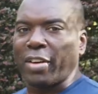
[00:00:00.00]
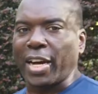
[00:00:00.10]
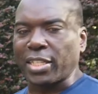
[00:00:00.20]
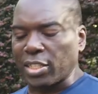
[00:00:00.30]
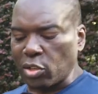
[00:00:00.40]

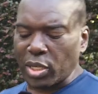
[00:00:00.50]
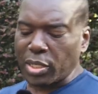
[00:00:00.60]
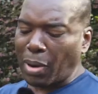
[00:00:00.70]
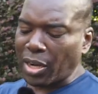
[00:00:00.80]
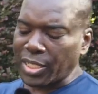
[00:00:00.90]
factors. So
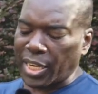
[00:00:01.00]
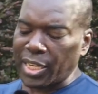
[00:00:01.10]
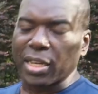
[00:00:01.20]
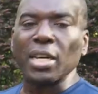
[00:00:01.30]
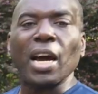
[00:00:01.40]
this box
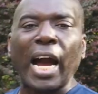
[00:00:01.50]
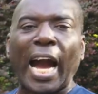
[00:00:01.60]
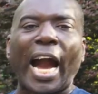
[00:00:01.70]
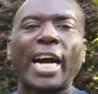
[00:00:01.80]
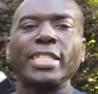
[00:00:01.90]
kind of
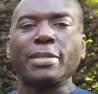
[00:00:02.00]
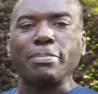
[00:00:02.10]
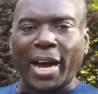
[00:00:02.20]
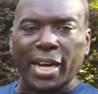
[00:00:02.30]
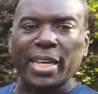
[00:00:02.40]
adds
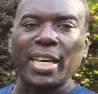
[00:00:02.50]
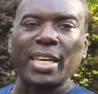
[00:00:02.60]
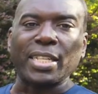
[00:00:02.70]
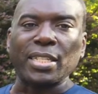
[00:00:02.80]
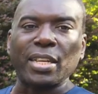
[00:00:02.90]
back
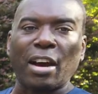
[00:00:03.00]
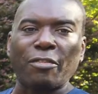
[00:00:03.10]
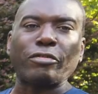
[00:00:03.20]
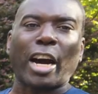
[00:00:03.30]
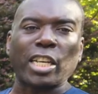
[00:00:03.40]
in a
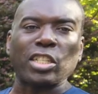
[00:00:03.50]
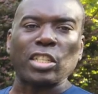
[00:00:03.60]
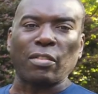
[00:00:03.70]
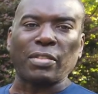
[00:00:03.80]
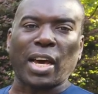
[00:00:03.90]

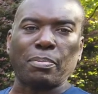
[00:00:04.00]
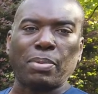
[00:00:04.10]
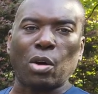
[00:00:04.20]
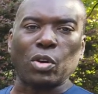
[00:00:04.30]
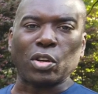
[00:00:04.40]
fraction of that
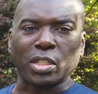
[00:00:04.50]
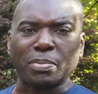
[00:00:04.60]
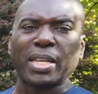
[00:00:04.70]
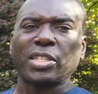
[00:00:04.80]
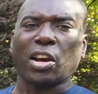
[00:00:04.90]
power loss,
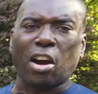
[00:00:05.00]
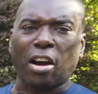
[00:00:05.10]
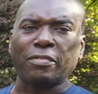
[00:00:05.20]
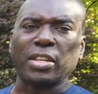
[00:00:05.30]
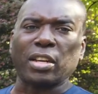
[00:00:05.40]
makes your
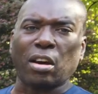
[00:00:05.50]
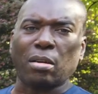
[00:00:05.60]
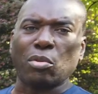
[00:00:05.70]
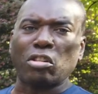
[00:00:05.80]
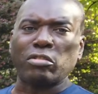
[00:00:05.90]
car feel a
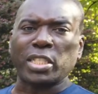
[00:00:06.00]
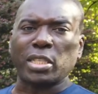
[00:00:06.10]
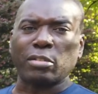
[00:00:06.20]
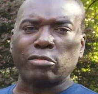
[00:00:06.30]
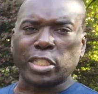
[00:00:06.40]
lot more
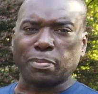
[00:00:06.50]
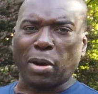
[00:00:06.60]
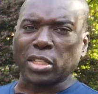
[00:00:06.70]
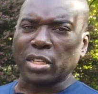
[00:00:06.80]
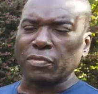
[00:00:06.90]

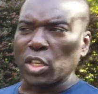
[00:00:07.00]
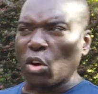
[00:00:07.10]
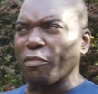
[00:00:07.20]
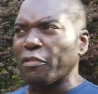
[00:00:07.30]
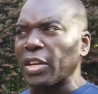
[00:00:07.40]
responsive. You
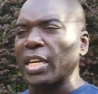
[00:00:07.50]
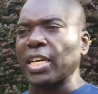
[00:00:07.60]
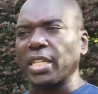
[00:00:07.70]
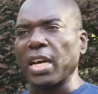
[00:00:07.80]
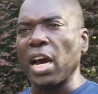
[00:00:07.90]
don't feel
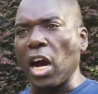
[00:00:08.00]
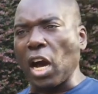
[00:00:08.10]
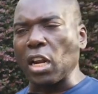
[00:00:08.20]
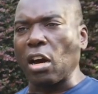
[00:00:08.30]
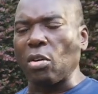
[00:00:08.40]
it
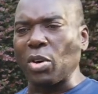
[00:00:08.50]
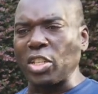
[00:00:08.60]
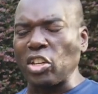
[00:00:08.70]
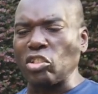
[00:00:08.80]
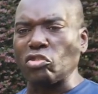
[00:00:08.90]
a lot when
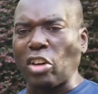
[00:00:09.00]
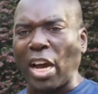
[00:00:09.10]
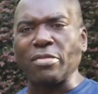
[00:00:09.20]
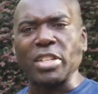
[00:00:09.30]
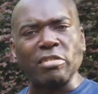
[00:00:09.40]
you're
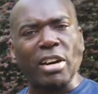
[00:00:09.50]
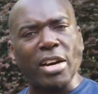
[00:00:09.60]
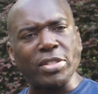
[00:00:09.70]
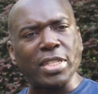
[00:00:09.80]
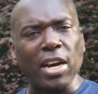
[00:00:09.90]
driving
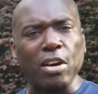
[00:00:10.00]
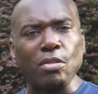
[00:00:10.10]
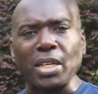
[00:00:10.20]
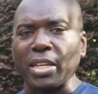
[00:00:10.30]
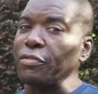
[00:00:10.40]
around
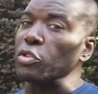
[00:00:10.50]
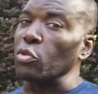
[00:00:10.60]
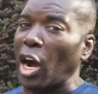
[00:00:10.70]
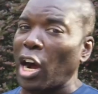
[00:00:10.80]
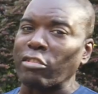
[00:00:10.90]
town, but if
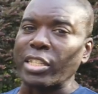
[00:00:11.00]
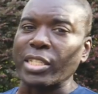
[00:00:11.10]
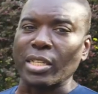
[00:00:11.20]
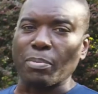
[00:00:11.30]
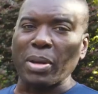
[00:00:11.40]
you are
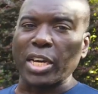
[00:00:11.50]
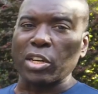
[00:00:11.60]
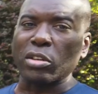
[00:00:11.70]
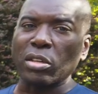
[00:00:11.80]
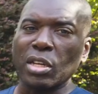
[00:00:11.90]
into the
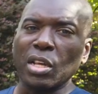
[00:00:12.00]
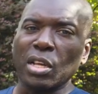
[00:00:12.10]
pedal,